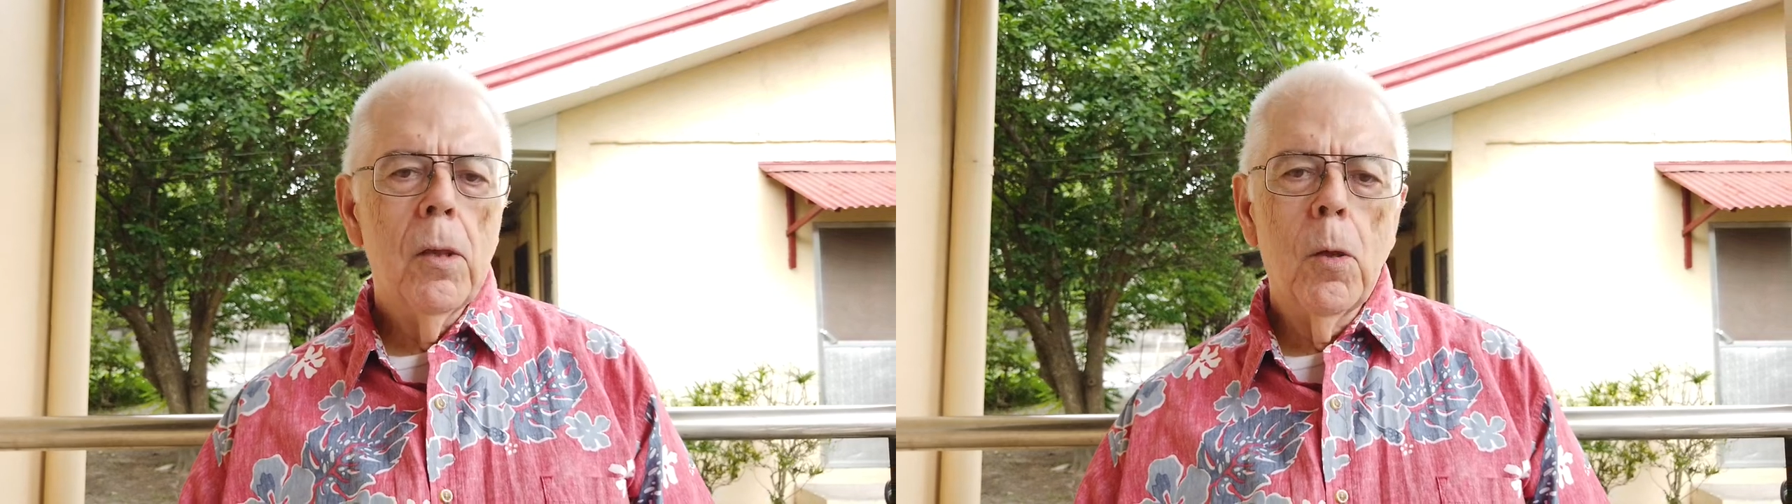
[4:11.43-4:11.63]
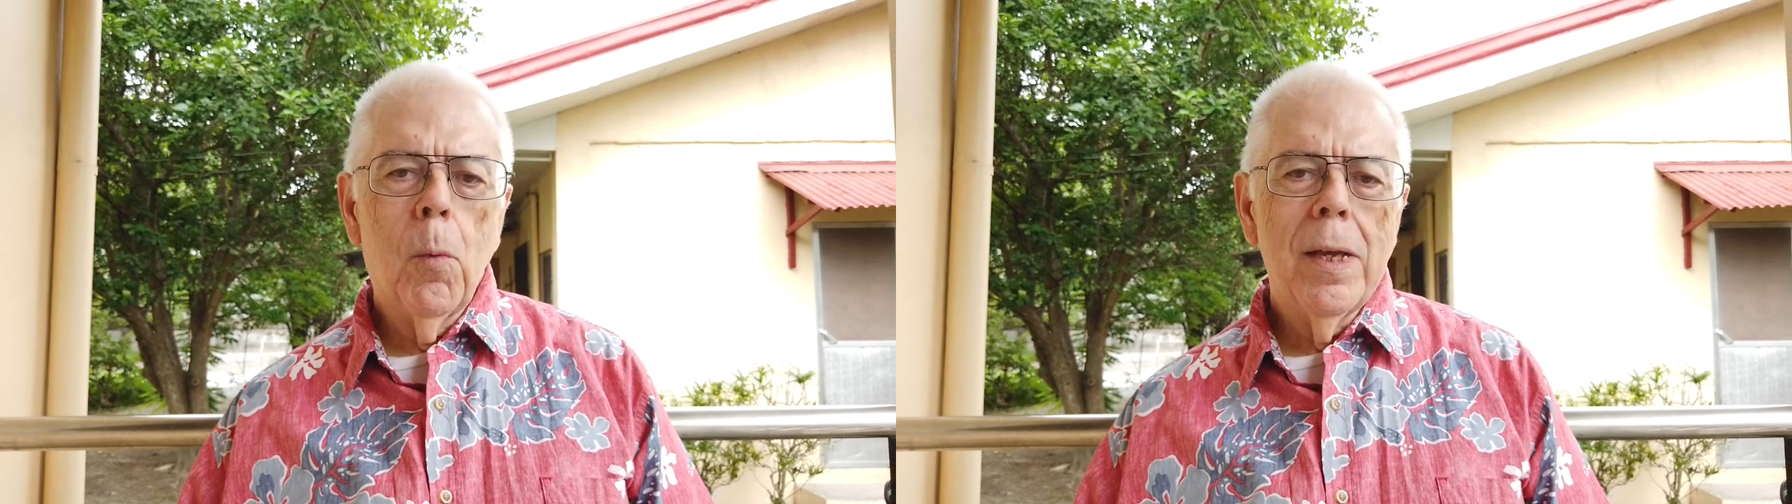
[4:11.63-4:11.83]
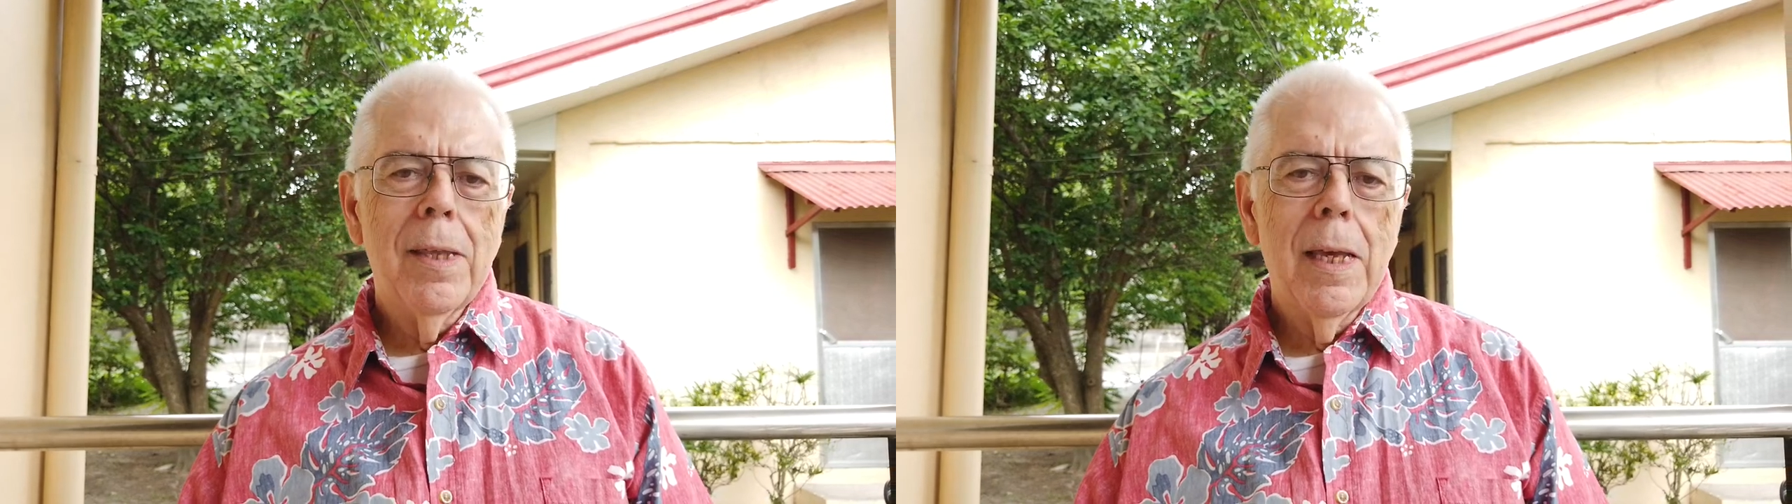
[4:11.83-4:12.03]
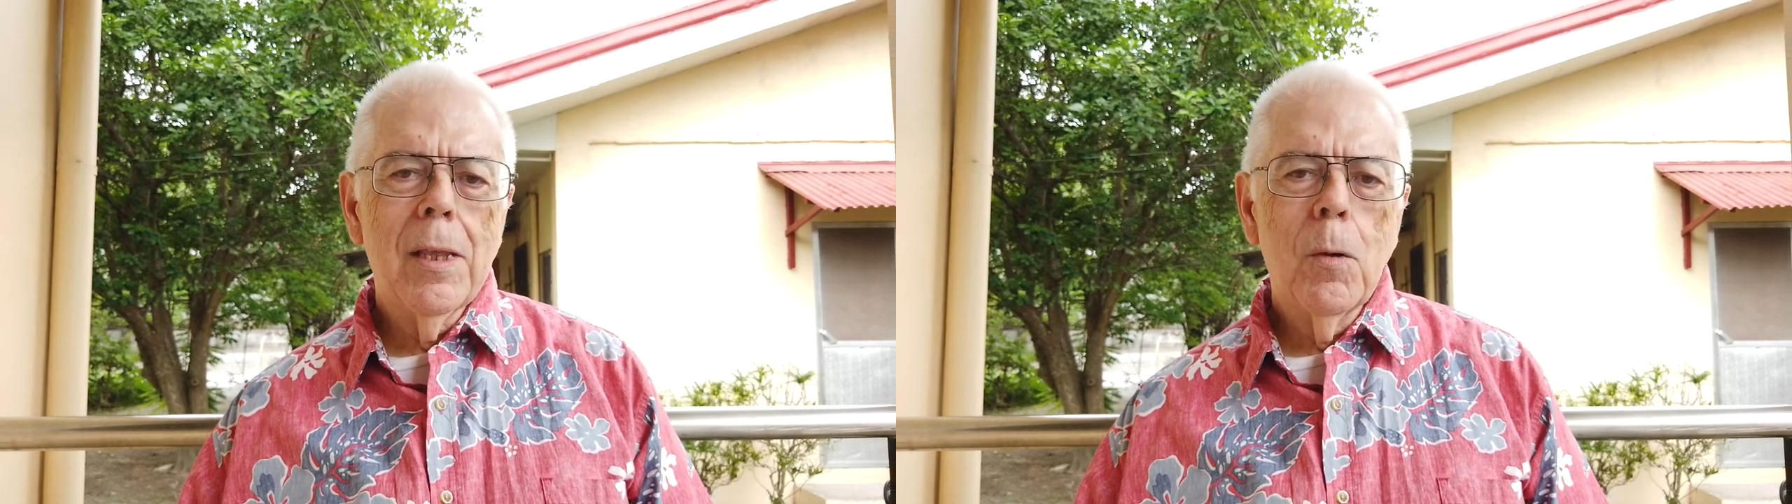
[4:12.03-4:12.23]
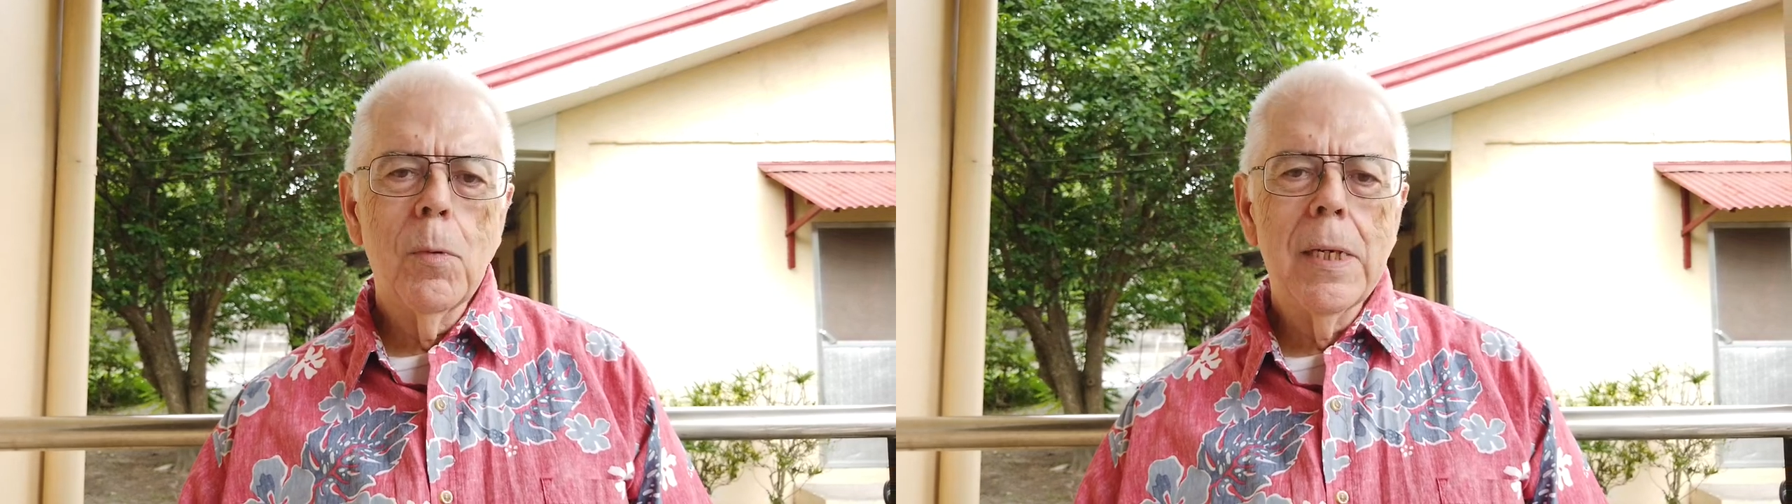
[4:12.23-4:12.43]
The one thing
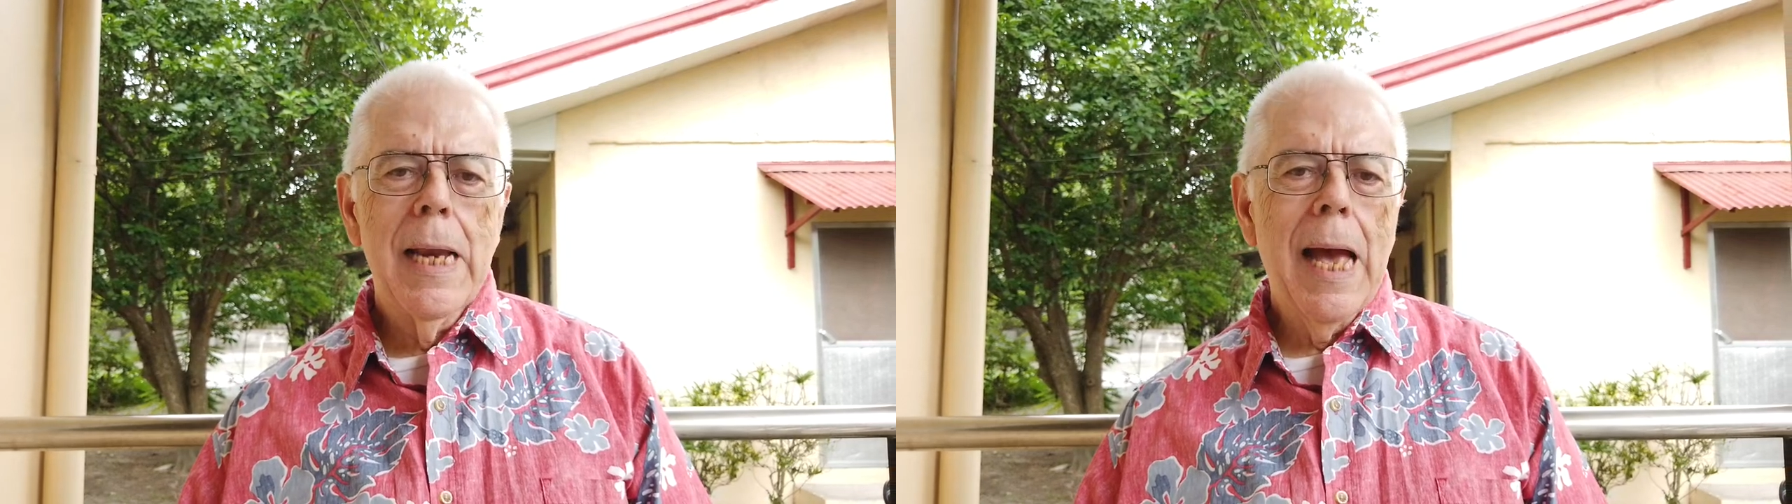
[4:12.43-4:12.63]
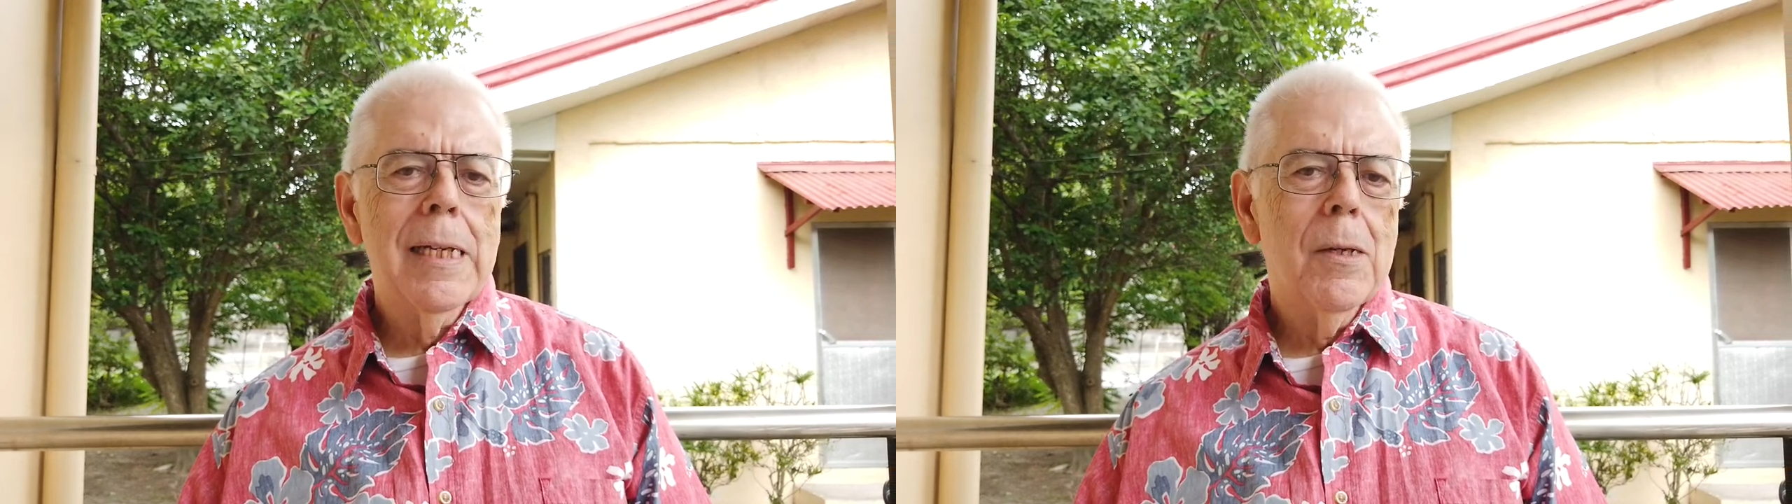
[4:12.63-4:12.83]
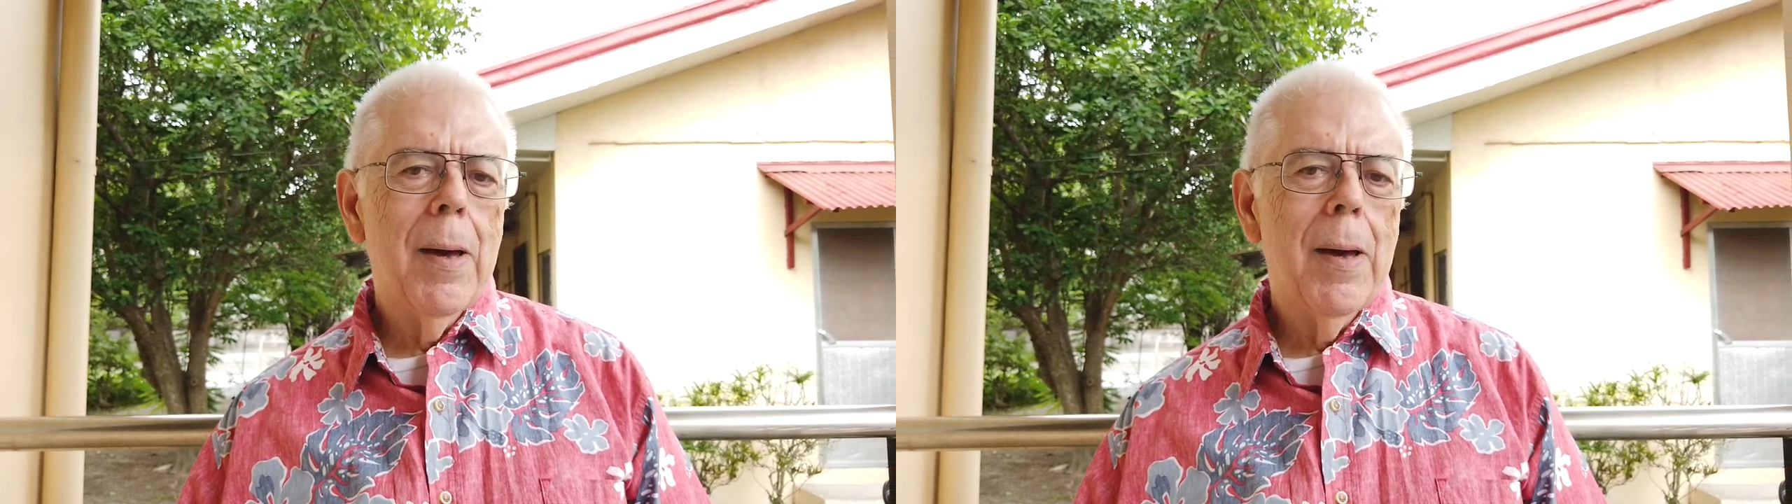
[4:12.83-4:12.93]
that was nice